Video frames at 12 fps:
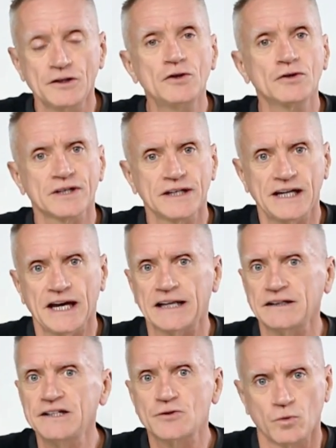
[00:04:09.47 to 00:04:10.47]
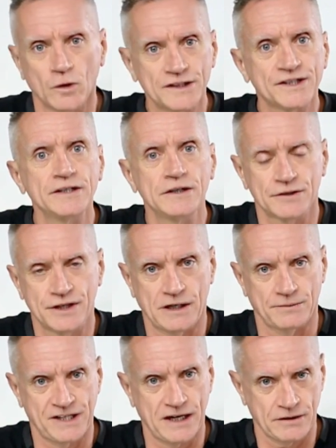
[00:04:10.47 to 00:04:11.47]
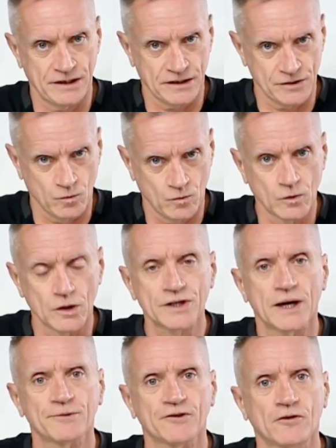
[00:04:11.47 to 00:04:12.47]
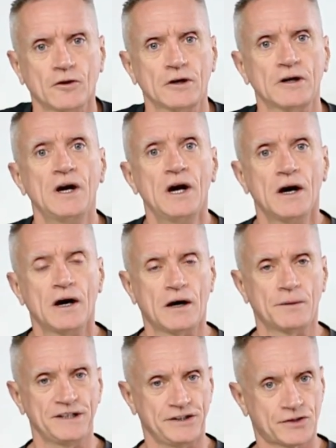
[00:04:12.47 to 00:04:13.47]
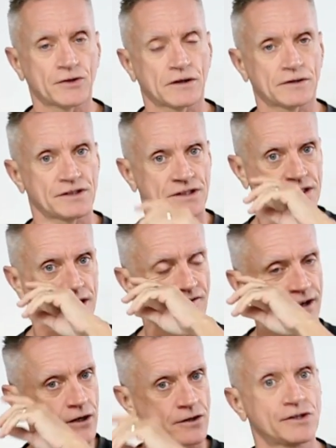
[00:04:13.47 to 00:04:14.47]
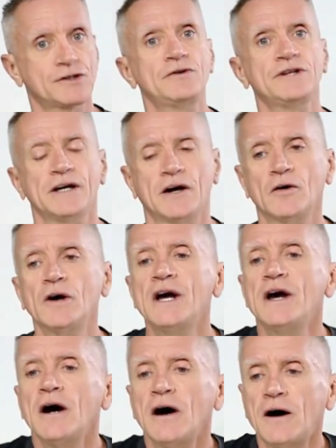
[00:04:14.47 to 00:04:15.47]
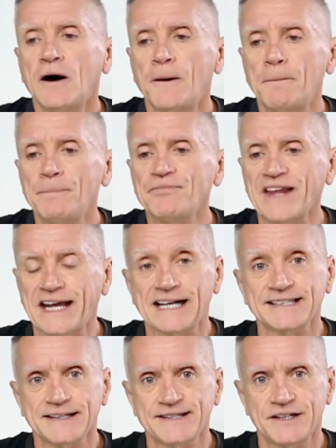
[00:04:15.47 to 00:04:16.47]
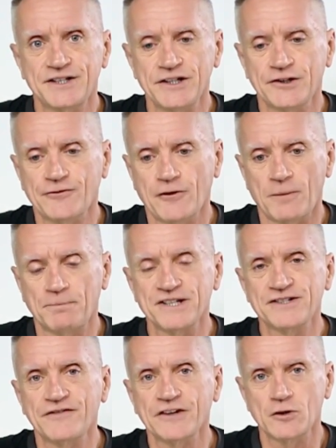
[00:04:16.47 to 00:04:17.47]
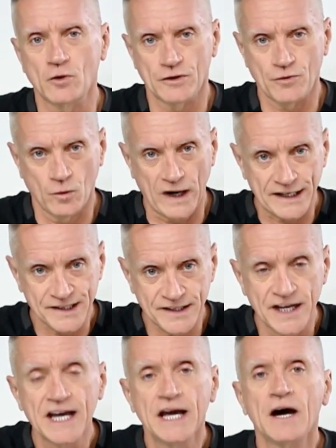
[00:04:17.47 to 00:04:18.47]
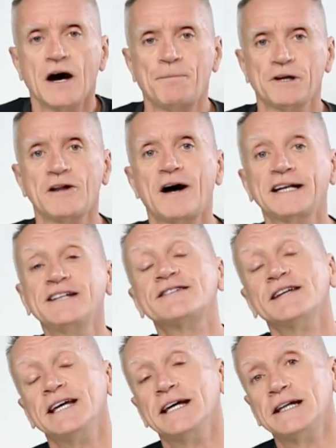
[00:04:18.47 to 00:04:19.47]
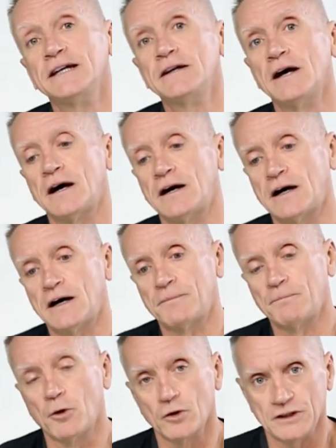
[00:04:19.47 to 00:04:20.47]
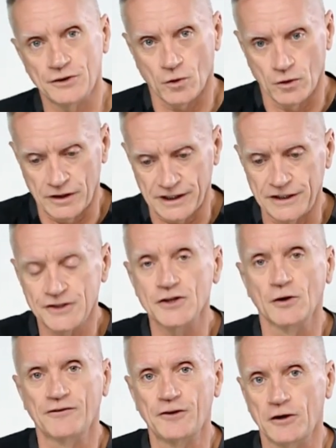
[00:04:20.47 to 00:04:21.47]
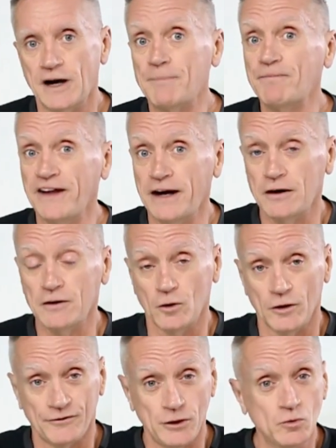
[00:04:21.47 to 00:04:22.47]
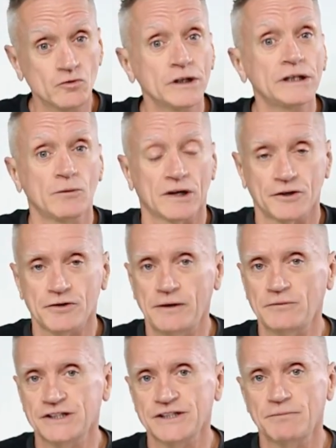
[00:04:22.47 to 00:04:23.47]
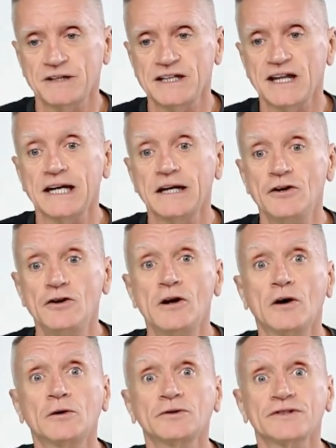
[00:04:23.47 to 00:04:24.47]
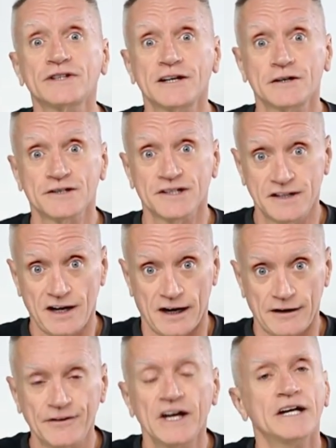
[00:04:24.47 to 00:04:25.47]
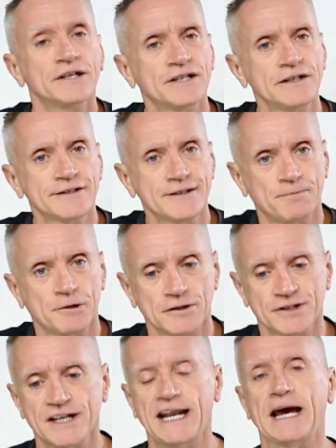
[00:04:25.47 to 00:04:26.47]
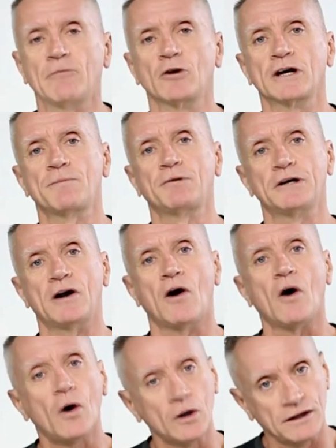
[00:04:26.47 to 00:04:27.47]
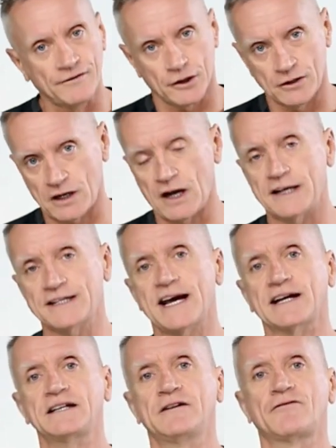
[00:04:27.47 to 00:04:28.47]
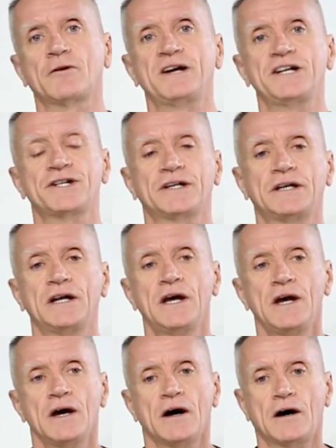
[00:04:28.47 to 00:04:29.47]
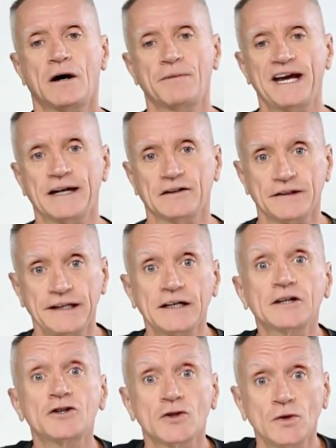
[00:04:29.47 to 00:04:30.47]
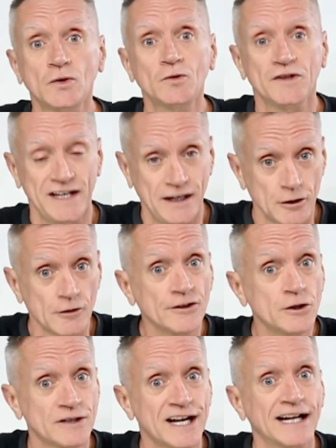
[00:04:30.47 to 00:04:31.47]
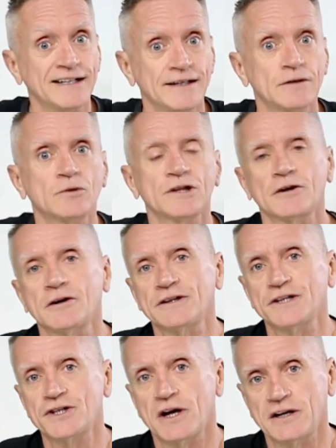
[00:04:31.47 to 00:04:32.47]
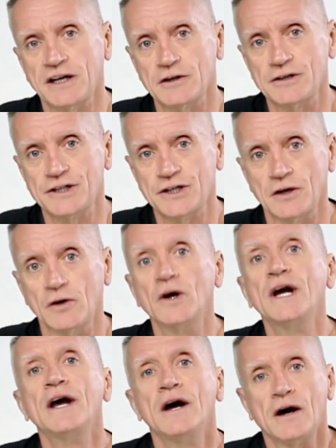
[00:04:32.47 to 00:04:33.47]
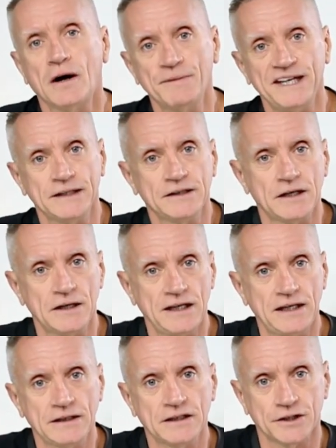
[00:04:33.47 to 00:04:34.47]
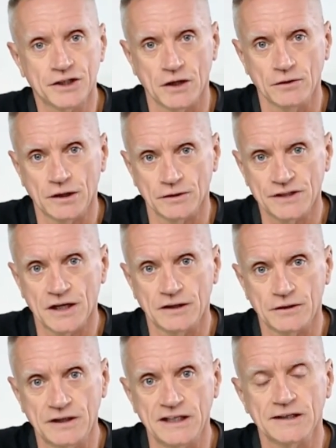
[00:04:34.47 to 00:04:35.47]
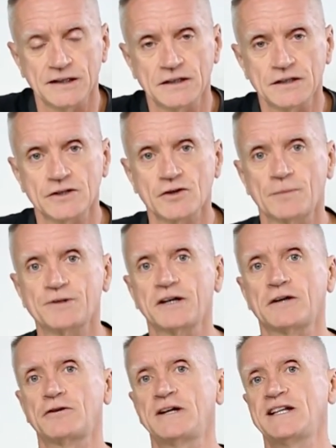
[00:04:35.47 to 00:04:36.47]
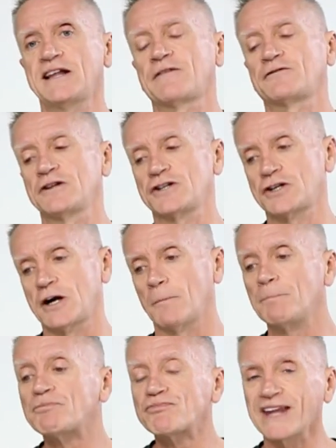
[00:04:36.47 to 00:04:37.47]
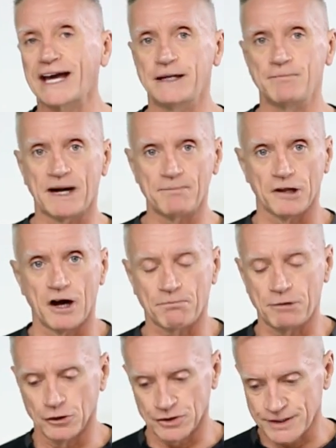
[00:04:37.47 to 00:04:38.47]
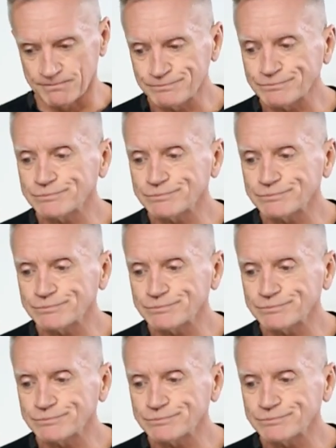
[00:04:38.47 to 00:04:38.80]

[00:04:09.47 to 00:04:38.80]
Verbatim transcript: usually, at least once a year, she comes down and does workshops for um, instructors and stuff at our studio. Um, and as I said, she's from Pacific Northwest uh, Pilates in uh, Portland, Oregon. So if you're up there or if you really want to train with somebody that knows their stuff, she is the person. And we're going to put all of her contact information um, and a link to the interview that I did with her on the John Garey show um, in, the, in the show notes underneath, in the description underneath after the show, and in my blog post.